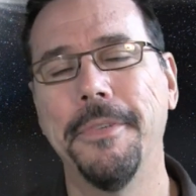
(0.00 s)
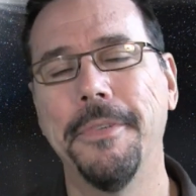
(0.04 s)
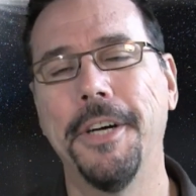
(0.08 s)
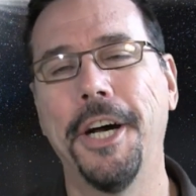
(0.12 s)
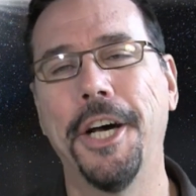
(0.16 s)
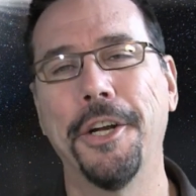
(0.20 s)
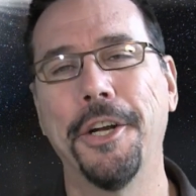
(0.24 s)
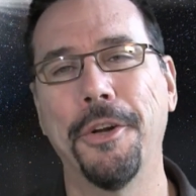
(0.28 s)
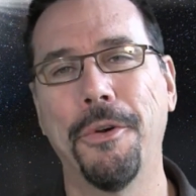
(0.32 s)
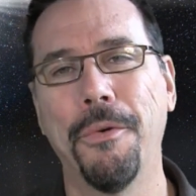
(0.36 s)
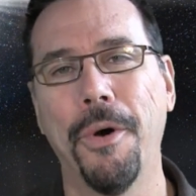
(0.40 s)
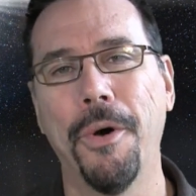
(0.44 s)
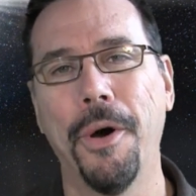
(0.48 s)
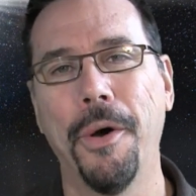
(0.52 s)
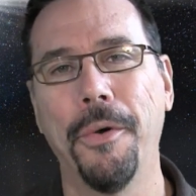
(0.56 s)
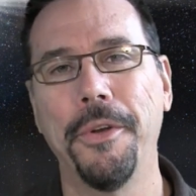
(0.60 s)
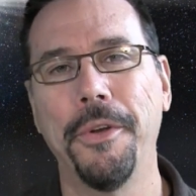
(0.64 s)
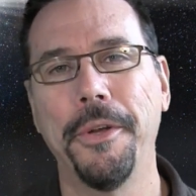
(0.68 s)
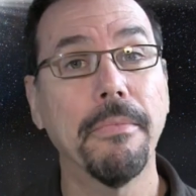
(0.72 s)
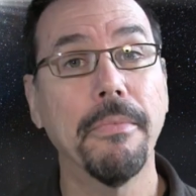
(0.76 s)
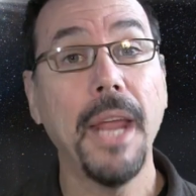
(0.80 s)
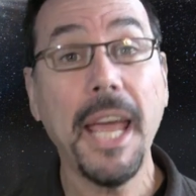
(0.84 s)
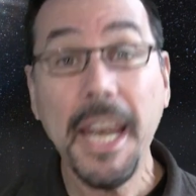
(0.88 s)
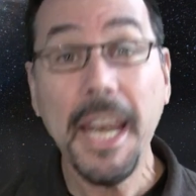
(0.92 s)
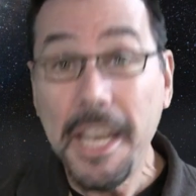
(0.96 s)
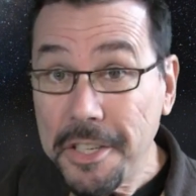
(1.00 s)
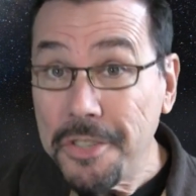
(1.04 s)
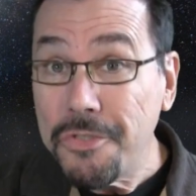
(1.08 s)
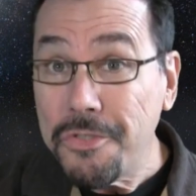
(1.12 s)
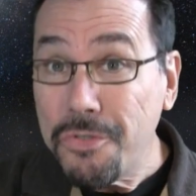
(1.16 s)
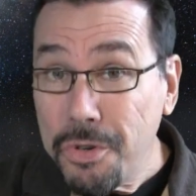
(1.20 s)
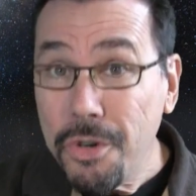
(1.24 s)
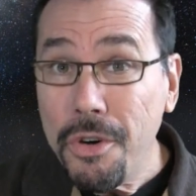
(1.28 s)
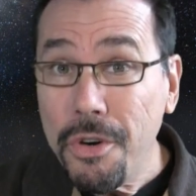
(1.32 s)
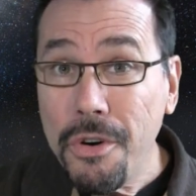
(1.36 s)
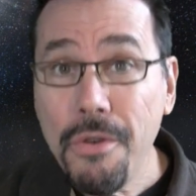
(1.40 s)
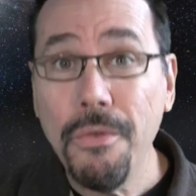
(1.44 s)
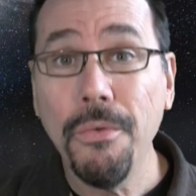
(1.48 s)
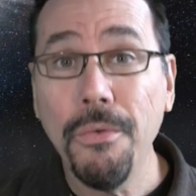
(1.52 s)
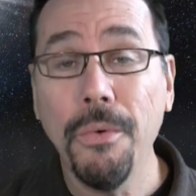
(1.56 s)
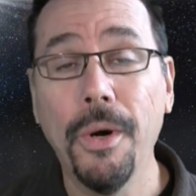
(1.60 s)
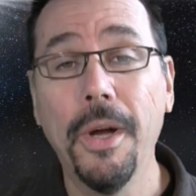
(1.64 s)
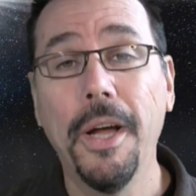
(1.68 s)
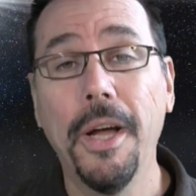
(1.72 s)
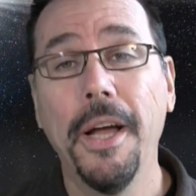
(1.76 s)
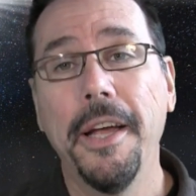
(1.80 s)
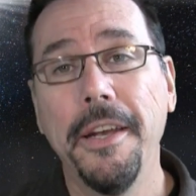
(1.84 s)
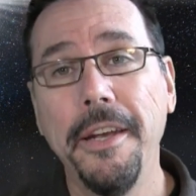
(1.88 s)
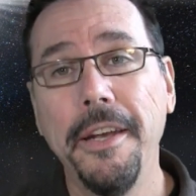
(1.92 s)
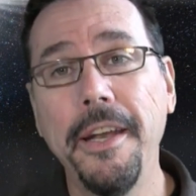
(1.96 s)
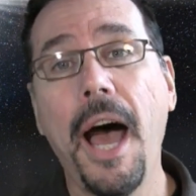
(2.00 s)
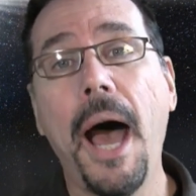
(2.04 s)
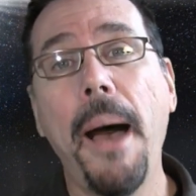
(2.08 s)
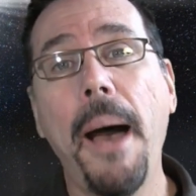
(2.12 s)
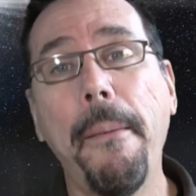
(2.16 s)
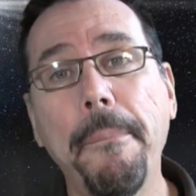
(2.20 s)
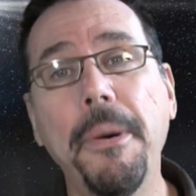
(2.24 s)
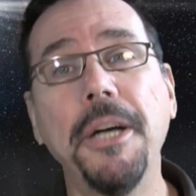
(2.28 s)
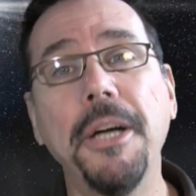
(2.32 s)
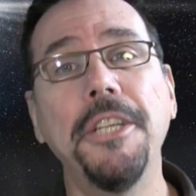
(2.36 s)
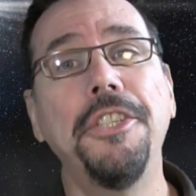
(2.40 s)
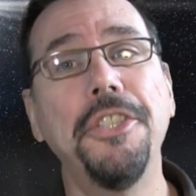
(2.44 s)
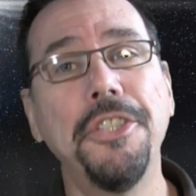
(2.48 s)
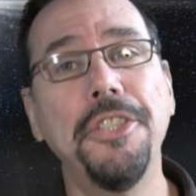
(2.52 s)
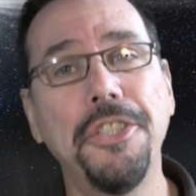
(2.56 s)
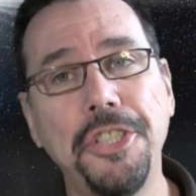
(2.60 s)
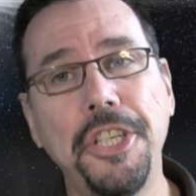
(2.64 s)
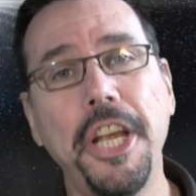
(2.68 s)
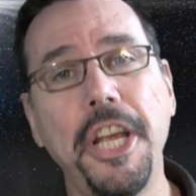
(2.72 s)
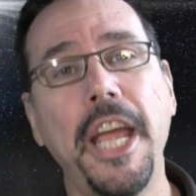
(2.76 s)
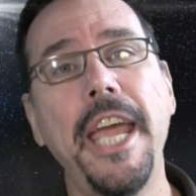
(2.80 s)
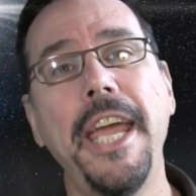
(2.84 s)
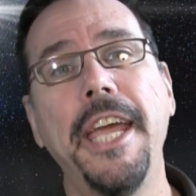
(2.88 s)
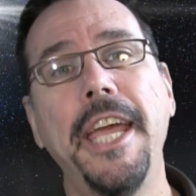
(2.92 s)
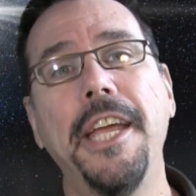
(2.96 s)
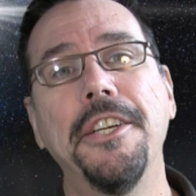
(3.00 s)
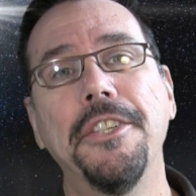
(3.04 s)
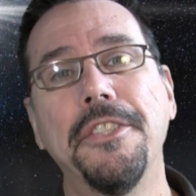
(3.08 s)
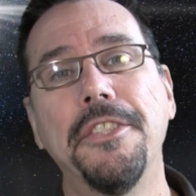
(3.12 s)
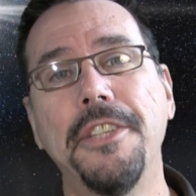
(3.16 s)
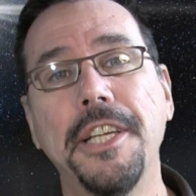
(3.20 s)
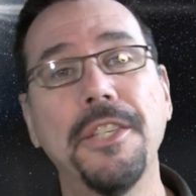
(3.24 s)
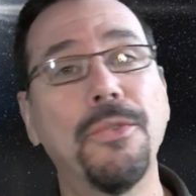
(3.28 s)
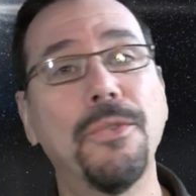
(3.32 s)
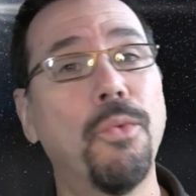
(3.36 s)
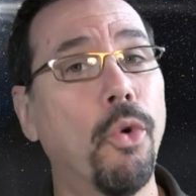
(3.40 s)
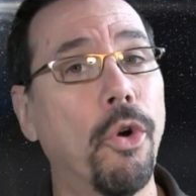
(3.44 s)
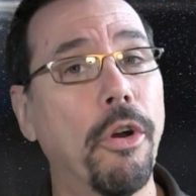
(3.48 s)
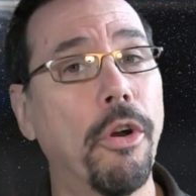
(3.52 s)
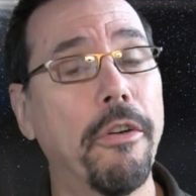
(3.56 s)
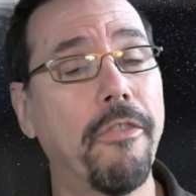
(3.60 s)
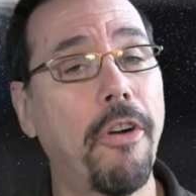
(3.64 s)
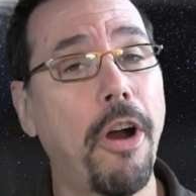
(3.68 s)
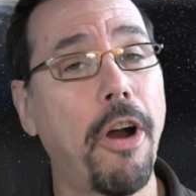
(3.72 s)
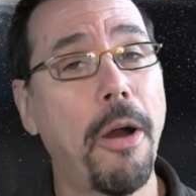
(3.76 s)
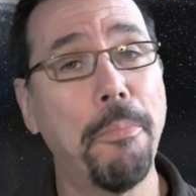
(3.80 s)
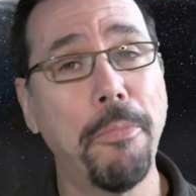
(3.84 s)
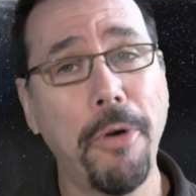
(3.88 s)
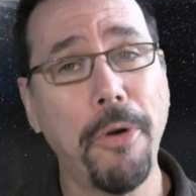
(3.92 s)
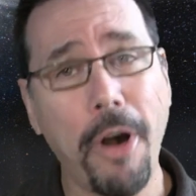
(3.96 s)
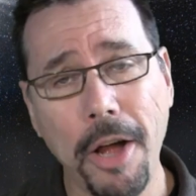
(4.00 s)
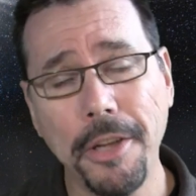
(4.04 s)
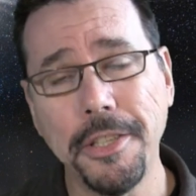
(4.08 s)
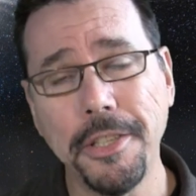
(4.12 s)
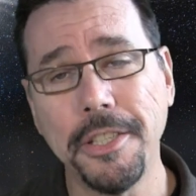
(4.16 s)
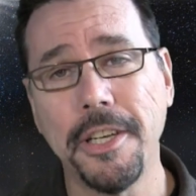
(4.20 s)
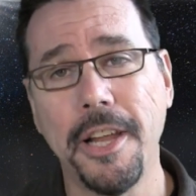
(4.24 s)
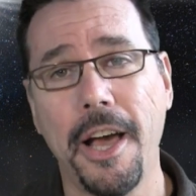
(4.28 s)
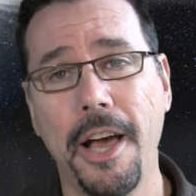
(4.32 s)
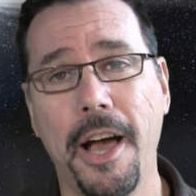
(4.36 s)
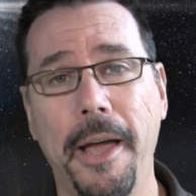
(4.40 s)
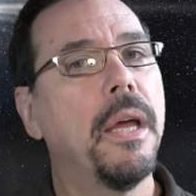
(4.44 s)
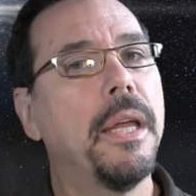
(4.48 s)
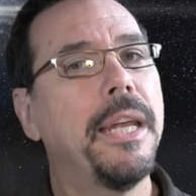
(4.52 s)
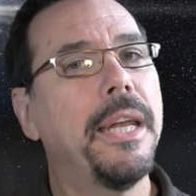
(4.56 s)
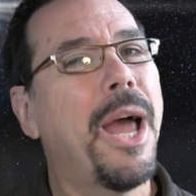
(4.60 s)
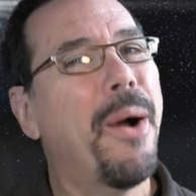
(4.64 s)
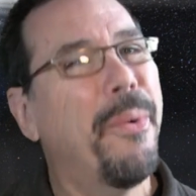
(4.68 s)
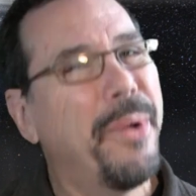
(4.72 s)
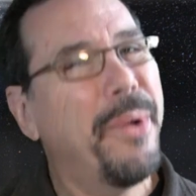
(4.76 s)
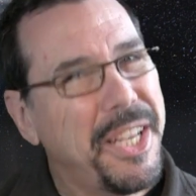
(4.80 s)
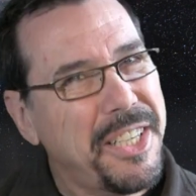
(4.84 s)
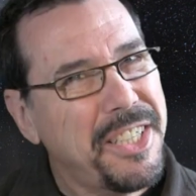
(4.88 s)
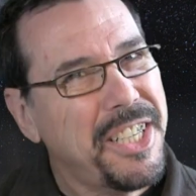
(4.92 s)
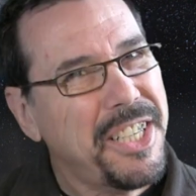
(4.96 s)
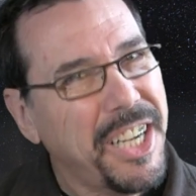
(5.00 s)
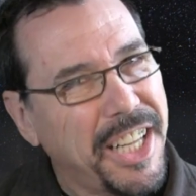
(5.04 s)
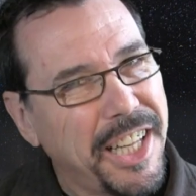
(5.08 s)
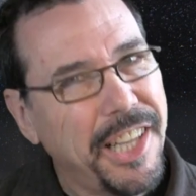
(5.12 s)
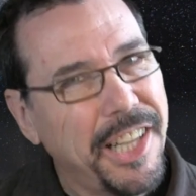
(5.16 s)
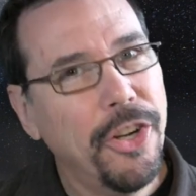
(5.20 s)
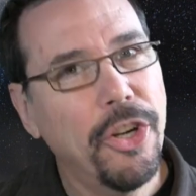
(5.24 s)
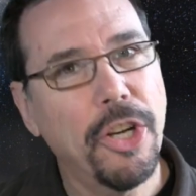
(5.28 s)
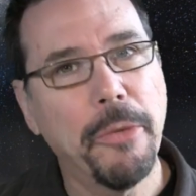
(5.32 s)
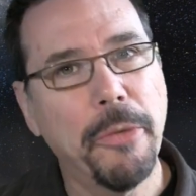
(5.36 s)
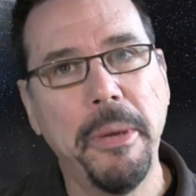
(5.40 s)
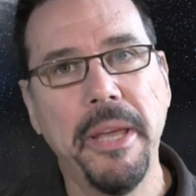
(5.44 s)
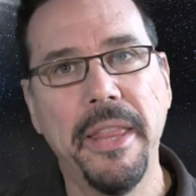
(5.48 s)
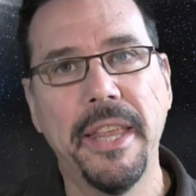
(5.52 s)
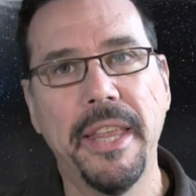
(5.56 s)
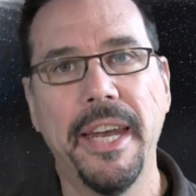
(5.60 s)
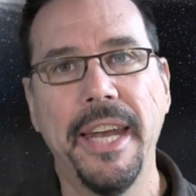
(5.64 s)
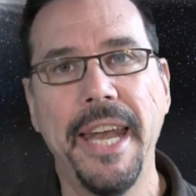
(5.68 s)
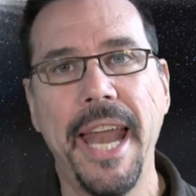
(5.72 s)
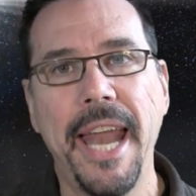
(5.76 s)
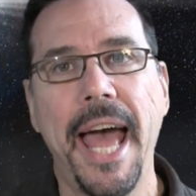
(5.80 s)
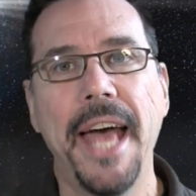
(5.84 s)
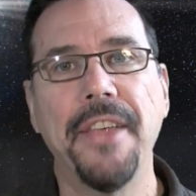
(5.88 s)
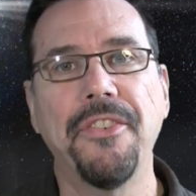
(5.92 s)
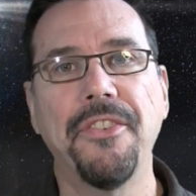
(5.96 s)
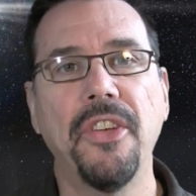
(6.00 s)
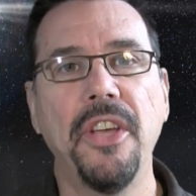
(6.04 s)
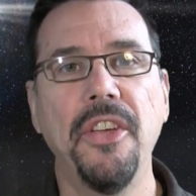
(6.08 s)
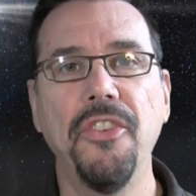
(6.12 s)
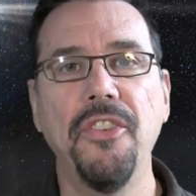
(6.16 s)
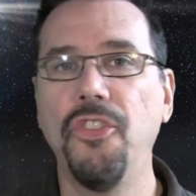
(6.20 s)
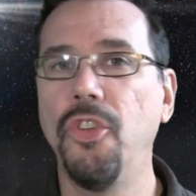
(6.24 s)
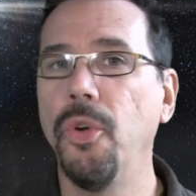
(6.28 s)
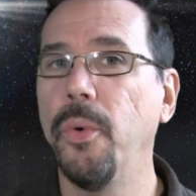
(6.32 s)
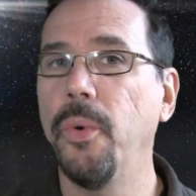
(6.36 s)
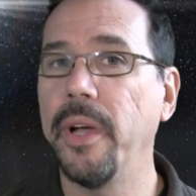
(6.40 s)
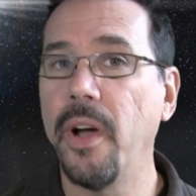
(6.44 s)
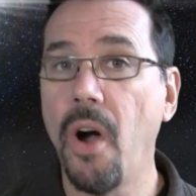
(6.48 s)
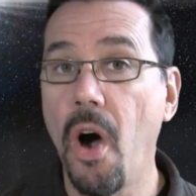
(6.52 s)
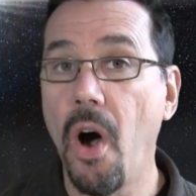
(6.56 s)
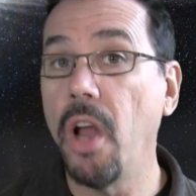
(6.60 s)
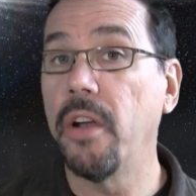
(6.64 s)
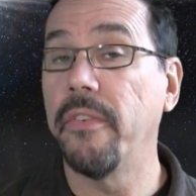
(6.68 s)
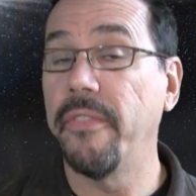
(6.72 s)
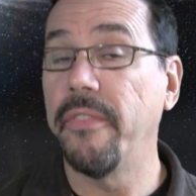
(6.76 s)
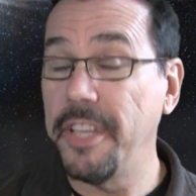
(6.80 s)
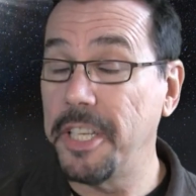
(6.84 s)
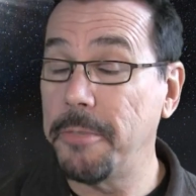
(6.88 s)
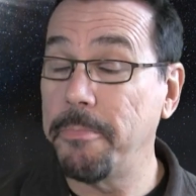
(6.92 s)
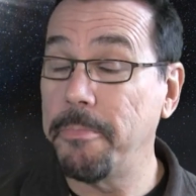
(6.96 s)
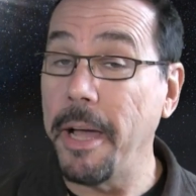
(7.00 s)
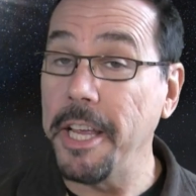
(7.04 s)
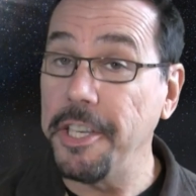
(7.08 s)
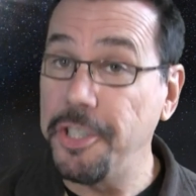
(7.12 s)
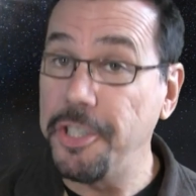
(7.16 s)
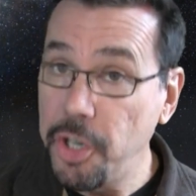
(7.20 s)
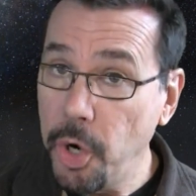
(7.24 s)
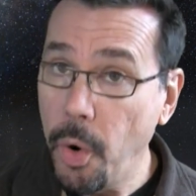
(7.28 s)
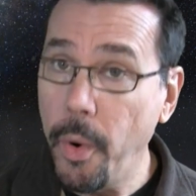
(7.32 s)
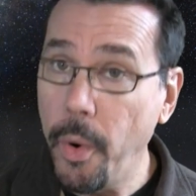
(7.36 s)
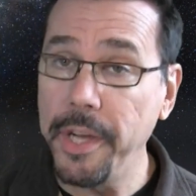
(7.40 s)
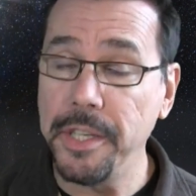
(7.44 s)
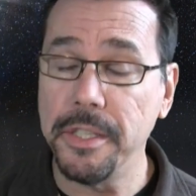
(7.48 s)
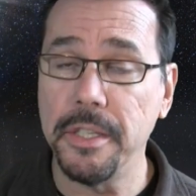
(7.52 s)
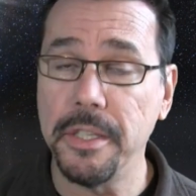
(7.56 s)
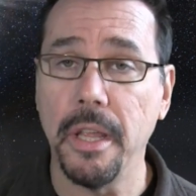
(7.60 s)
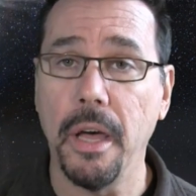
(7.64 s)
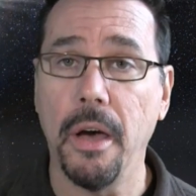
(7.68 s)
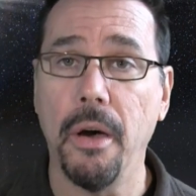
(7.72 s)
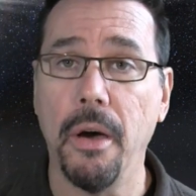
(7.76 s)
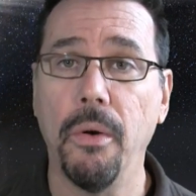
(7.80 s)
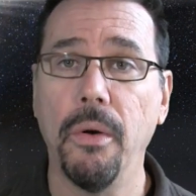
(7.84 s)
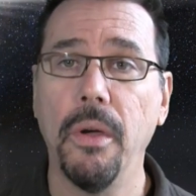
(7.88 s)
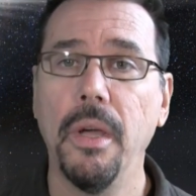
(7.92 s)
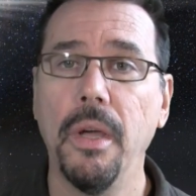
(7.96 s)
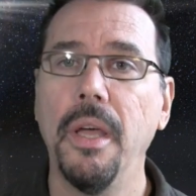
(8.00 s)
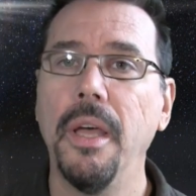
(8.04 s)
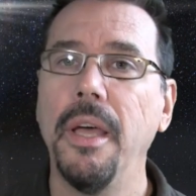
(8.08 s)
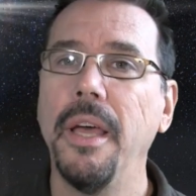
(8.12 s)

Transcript: Unquote. And it's true. Not much has changed since Werner von Braun's time. Now, it isn't clear to me that NASA is doing all of this by choice, though.